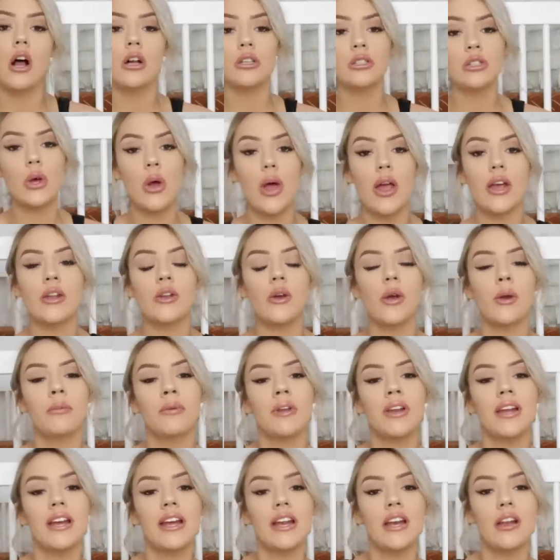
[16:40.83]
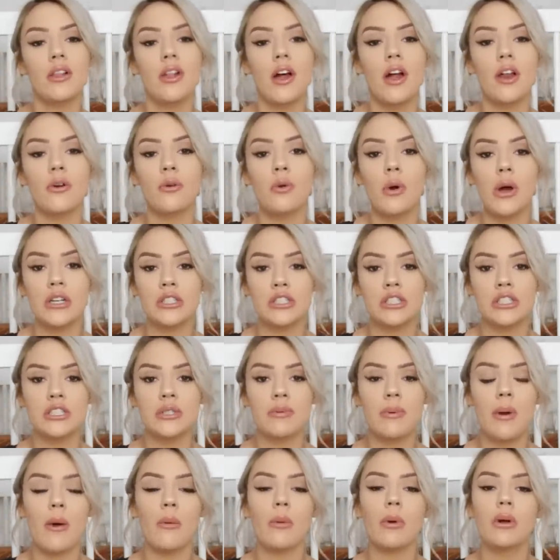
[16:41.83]
Also, I know I'm going to get a lot of questions
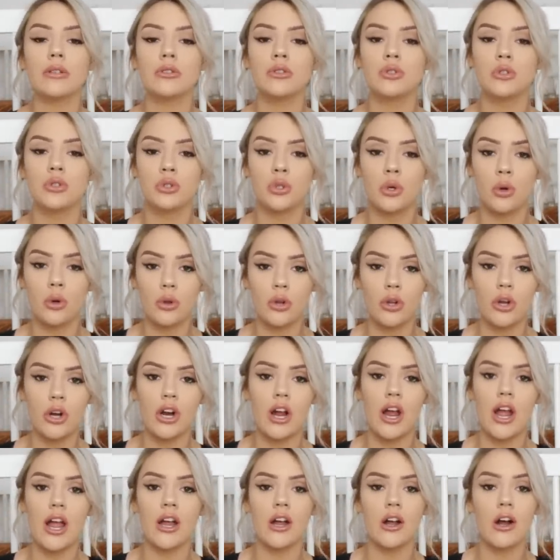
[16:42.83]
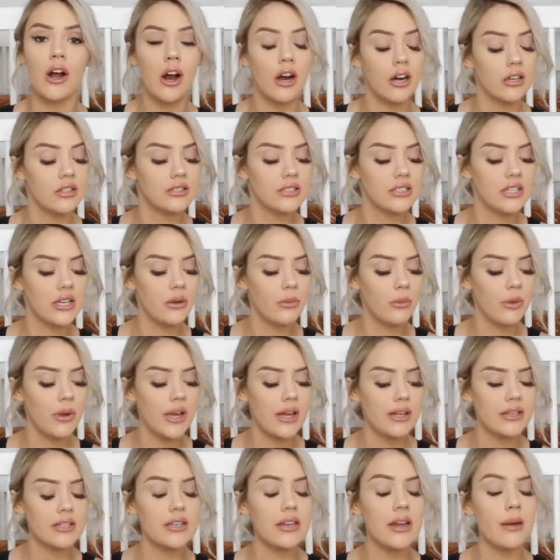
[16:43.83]
about what stroller and car seat we
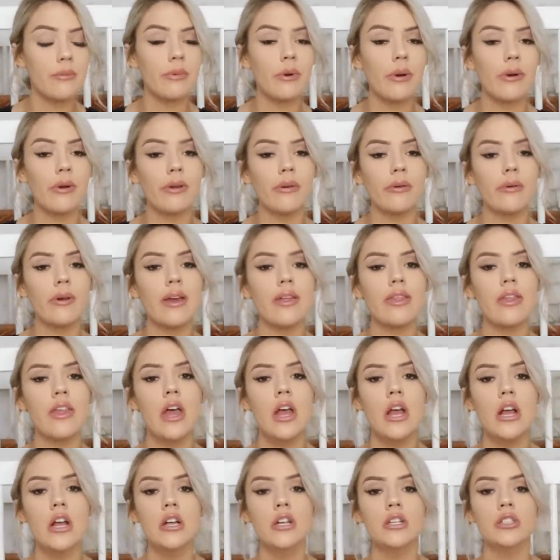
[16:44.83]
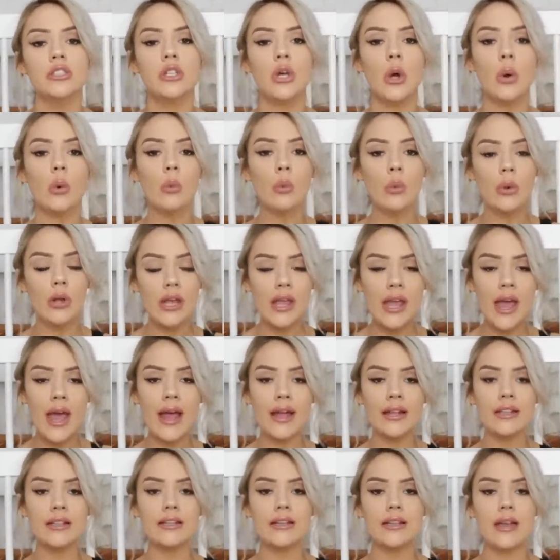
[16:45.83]
ended up going with. So we
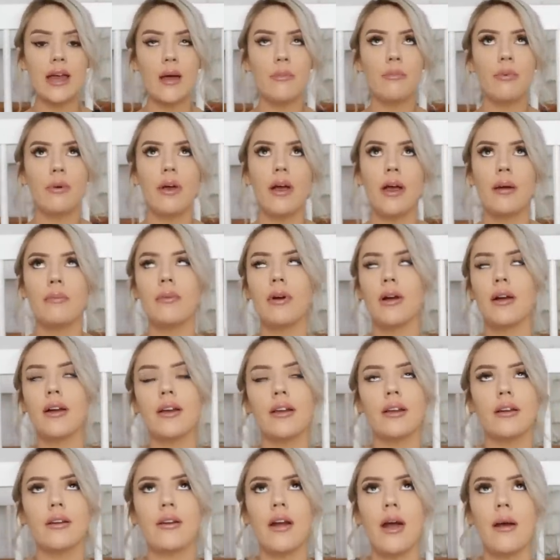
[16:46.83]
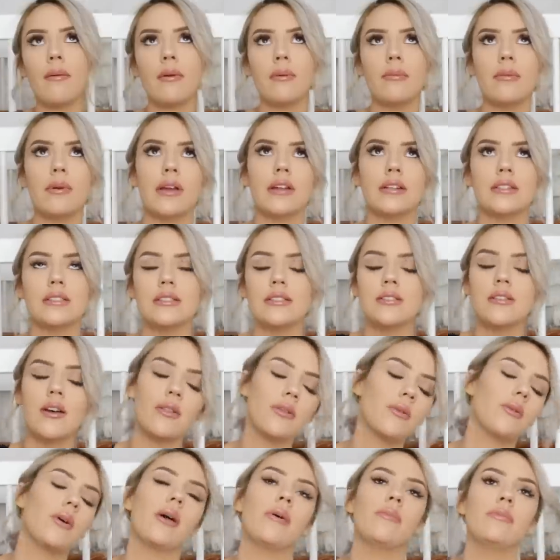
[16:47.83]
ended up, I'm not gonna grab it because it's all
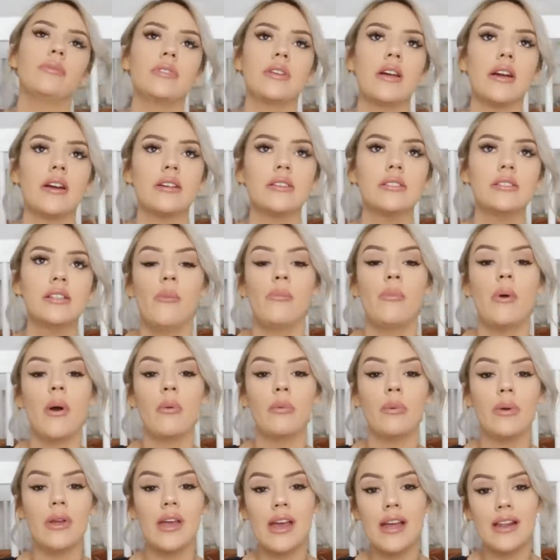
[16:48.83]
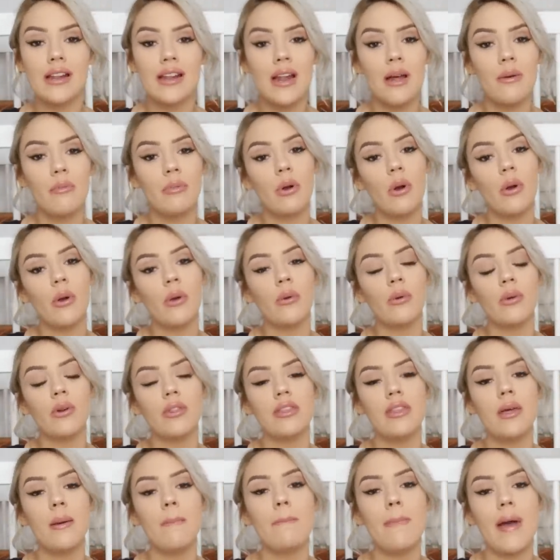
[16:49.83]
the way upstairs, but we ended up going
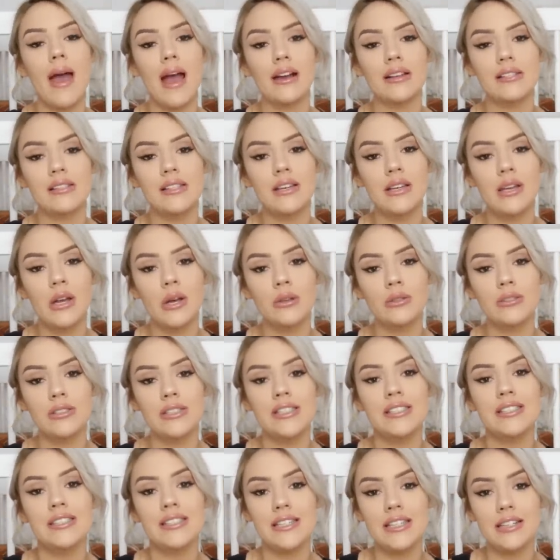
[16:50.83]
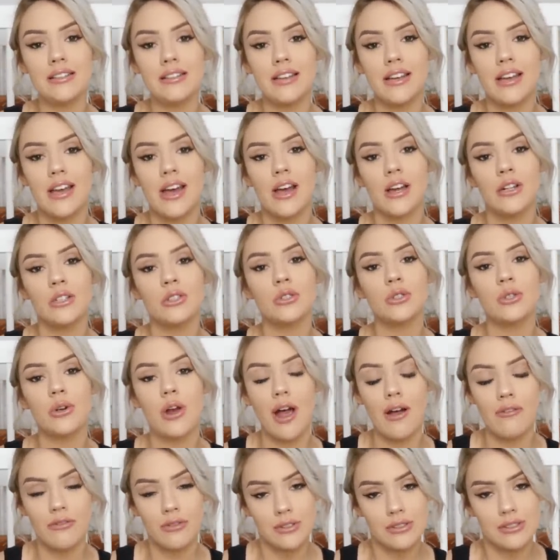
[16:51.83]
with the Maxi Cosi Zelia
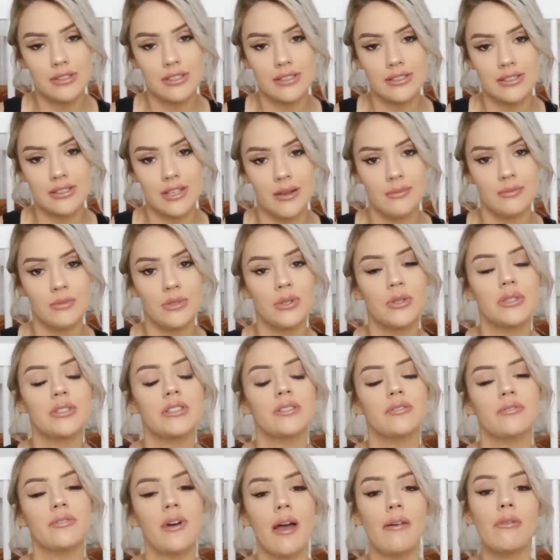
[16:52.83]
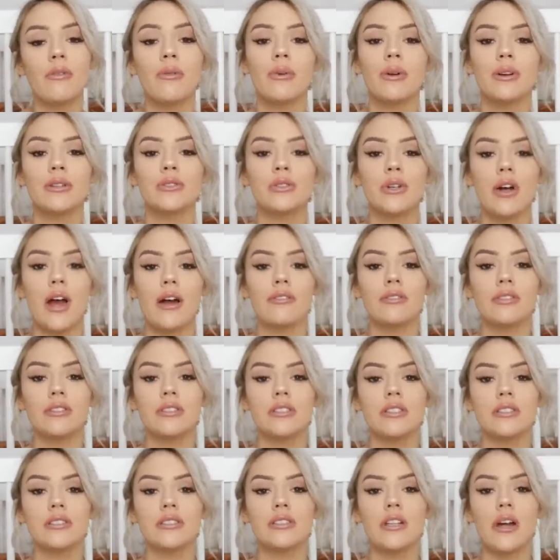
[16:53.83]
travel system. So it's a 5-in-1 travel
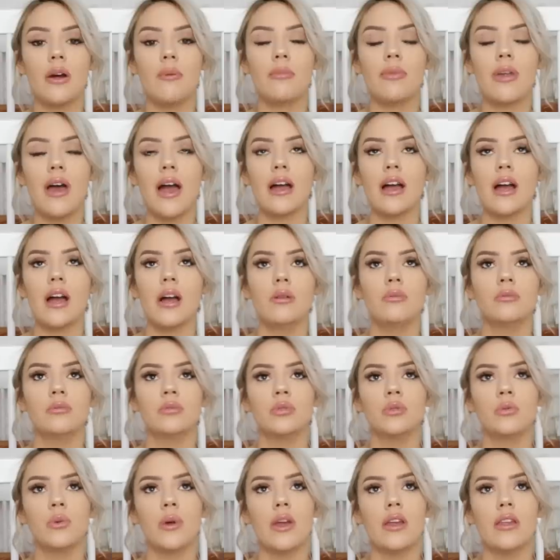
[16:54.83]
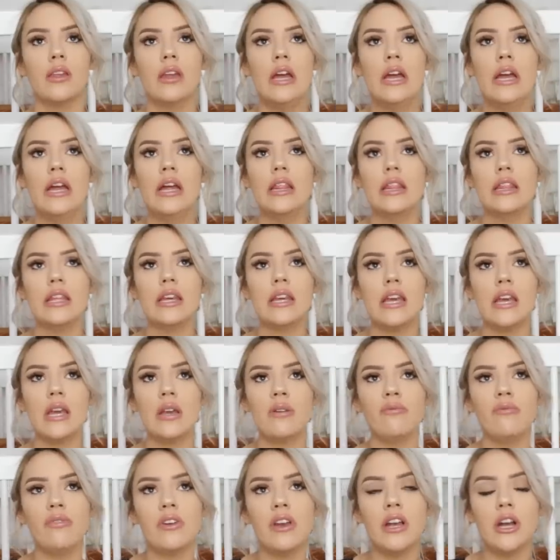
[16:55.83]
system that comes with the
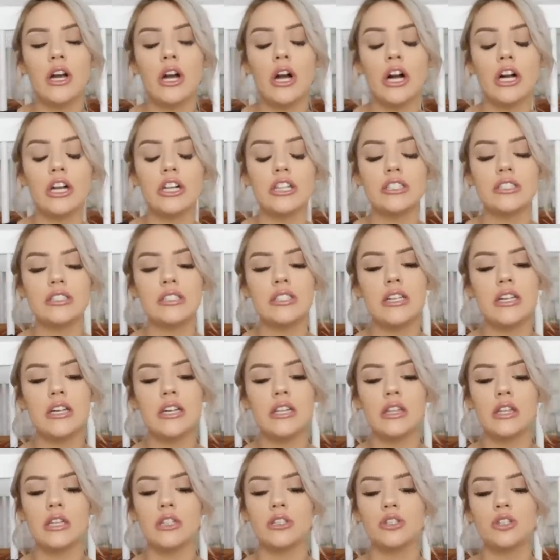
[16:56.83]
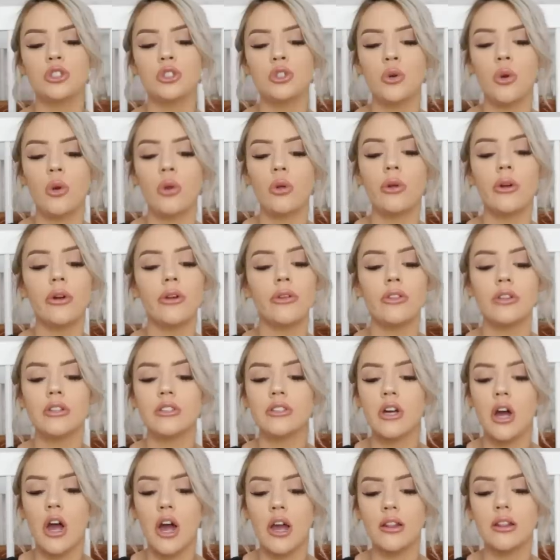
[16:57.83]
infant car seat, the stroller, the
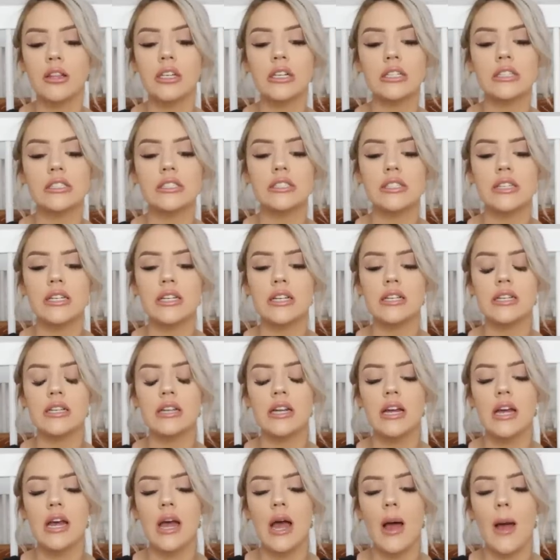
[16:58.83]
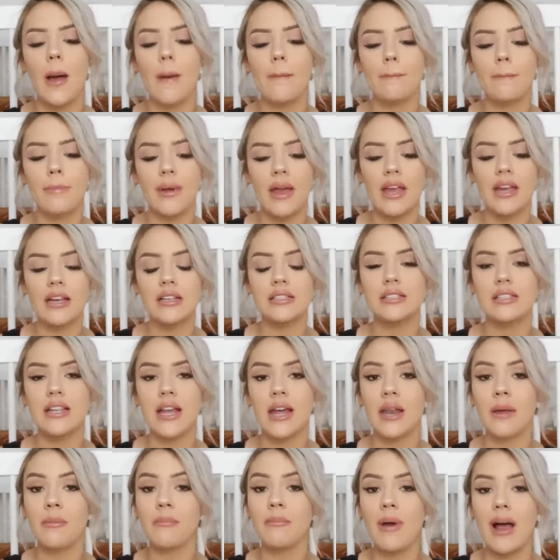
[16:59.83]
toddler seat, base
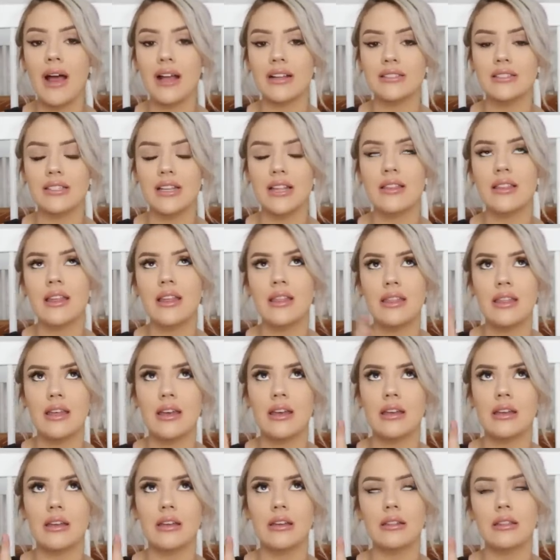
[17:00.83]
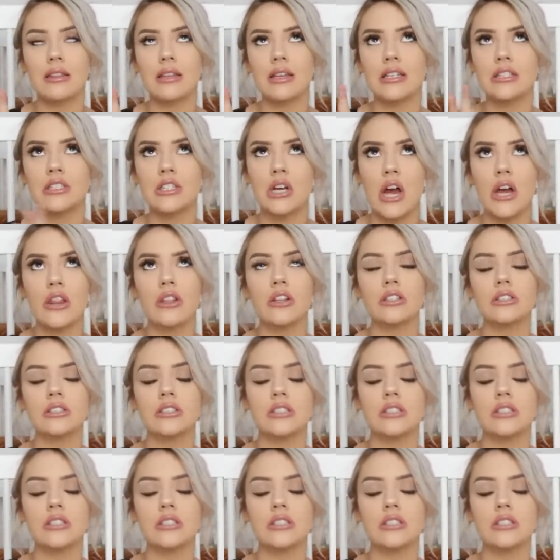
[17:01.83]
and a bass and then the the toddler